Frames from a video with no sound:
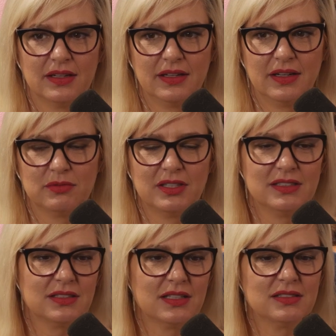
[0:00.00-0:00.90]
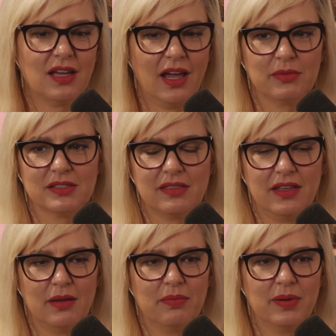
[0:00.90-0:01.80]
So that's a timeless
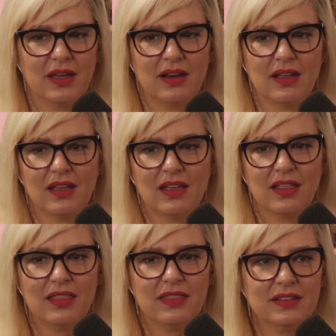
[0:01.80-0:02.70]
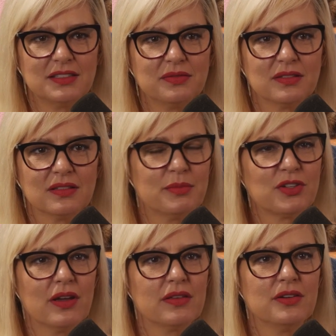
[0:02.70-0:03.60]
theme. But the
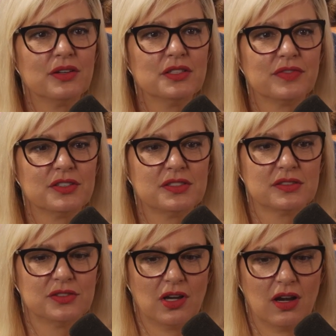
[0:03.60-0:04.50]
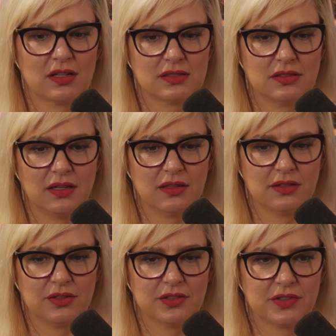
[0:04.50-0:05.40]
nerds versus the jocks, not
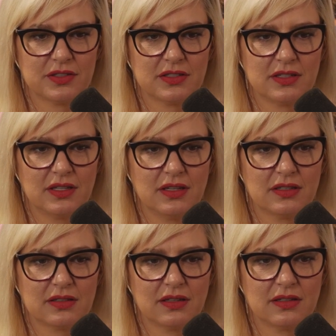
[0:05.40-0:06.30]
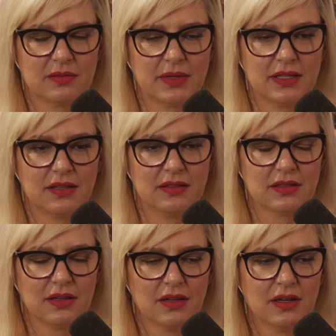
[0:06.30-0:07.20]
the nerds versus the geeks. That doesn't make
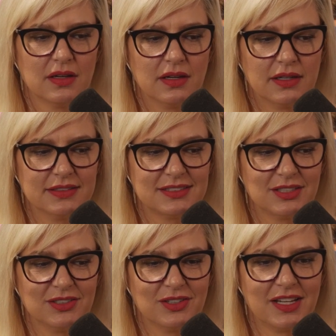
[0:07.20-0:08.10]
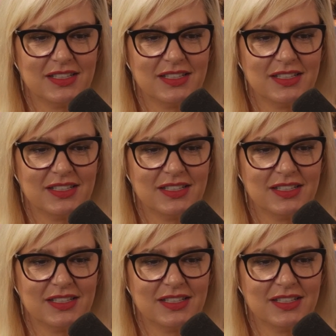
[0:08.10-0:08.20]
sense. So